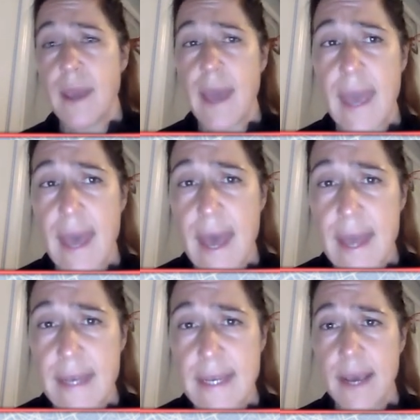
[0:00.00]

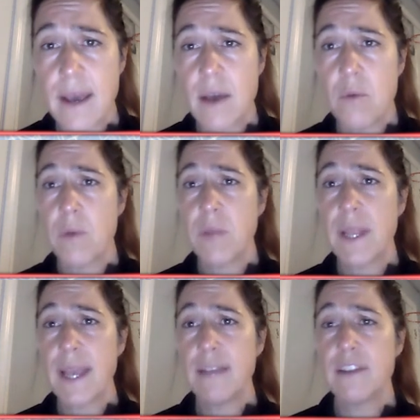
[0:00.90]
And what we
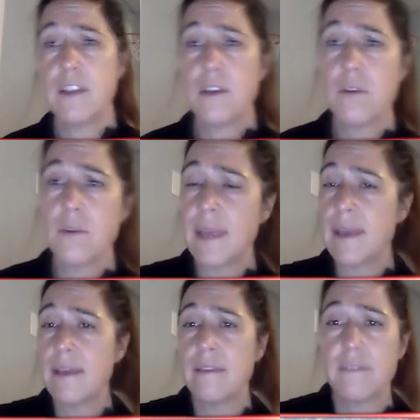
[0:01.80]
like to do
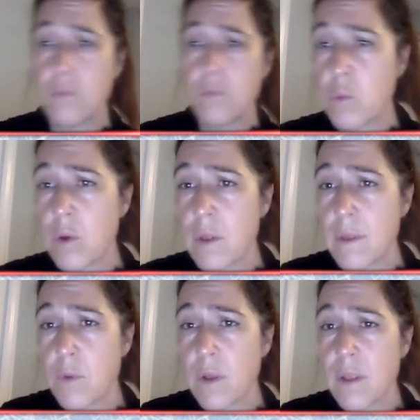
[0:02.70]
is
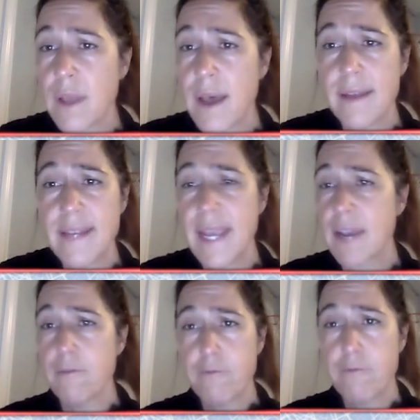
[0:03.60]
we'll take
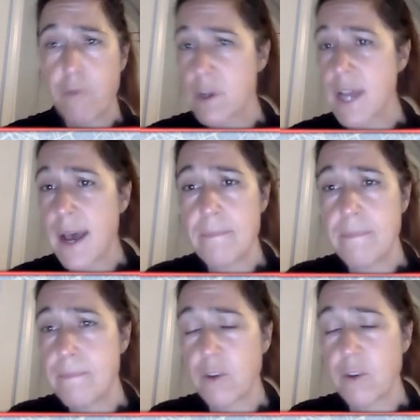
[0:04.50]
our
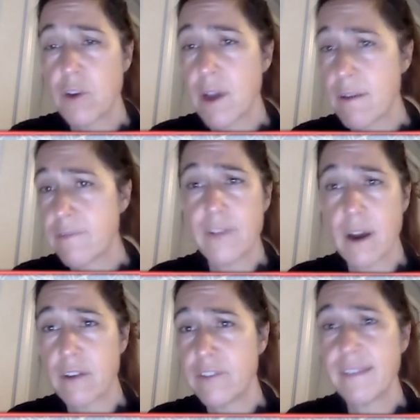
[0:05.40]

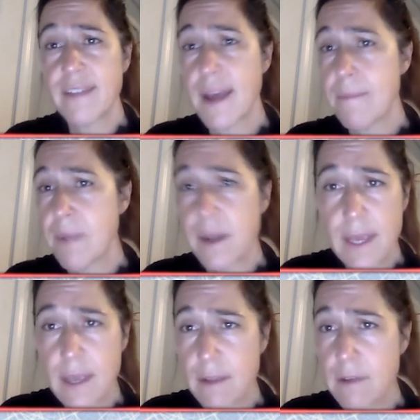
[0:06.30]
6 top penalty
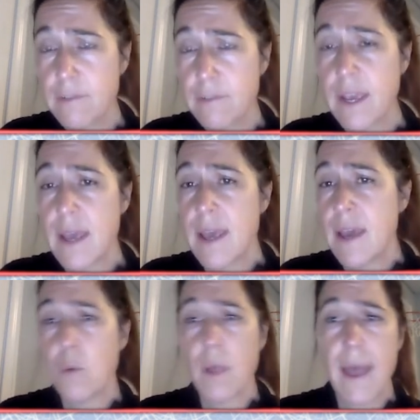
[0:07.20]
killers.
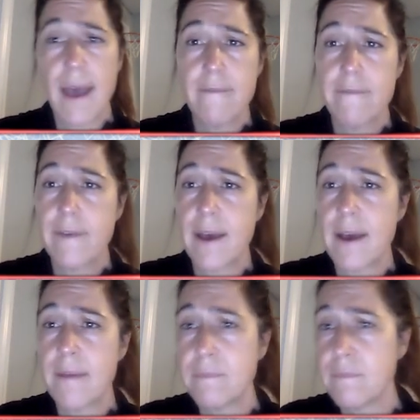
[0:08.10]
We'll have
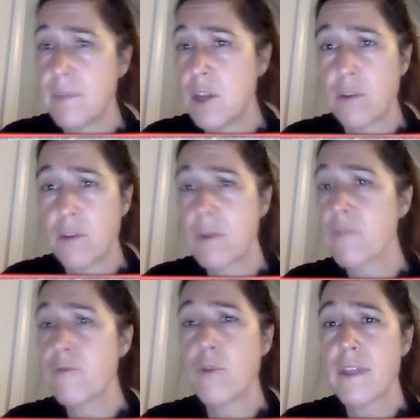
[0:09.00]
3 or
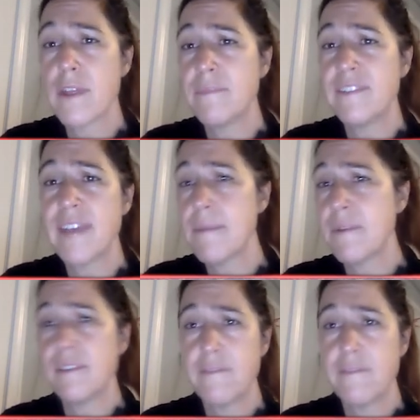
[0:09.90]
4 of them set up
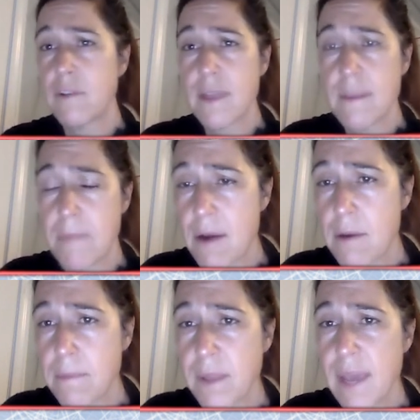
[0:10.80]
as if they're in the power
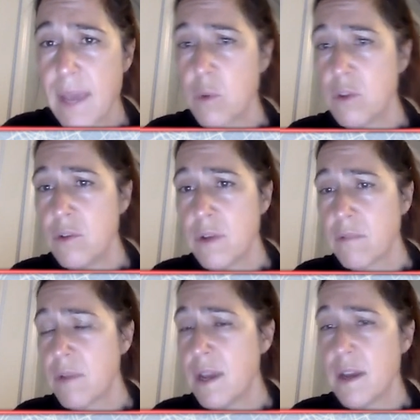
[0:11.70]
play, and we'll do a
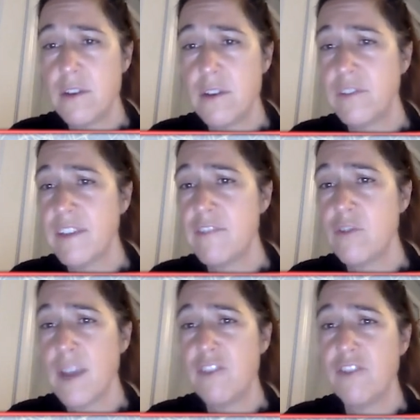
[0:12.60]
3-on-2
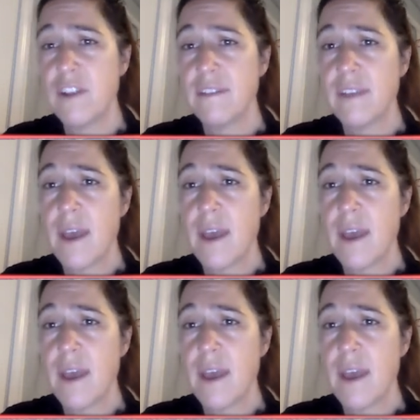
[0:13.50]
situations